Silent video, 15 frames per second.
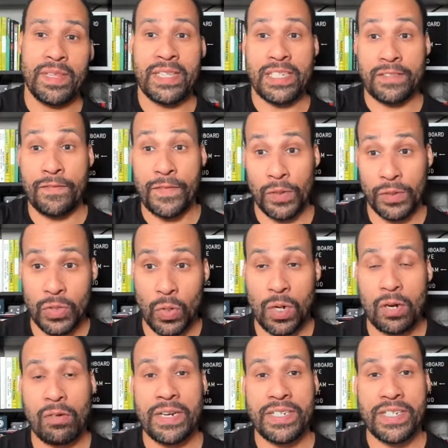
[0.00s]
this filter
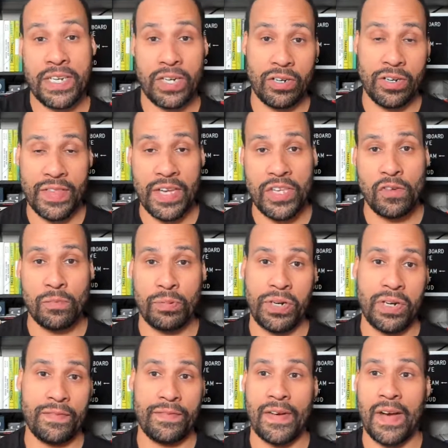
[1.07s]
criteria that you
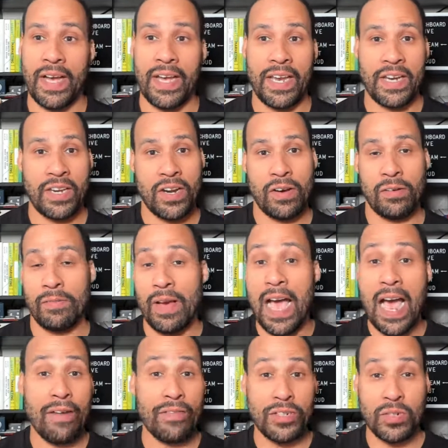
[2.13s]
predefine,
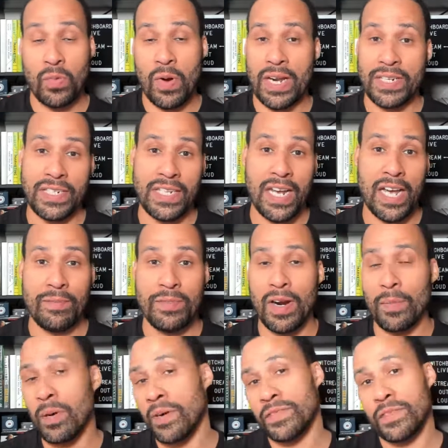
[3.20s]
average watch time,
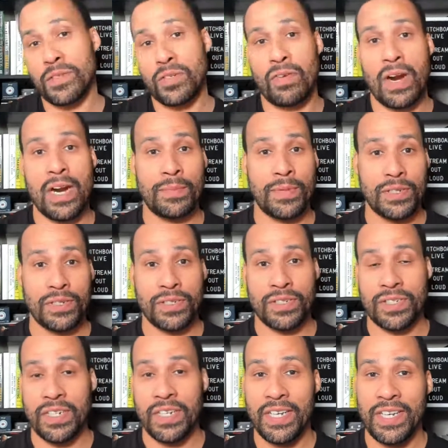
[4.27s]
number of
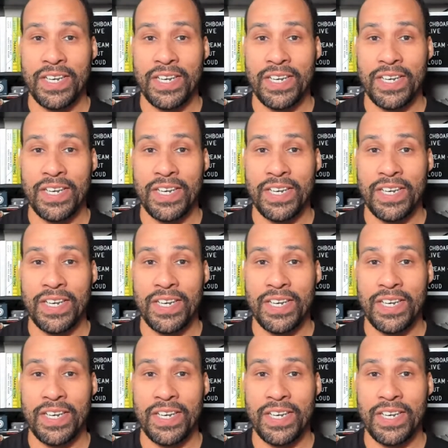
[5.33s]
subscribers,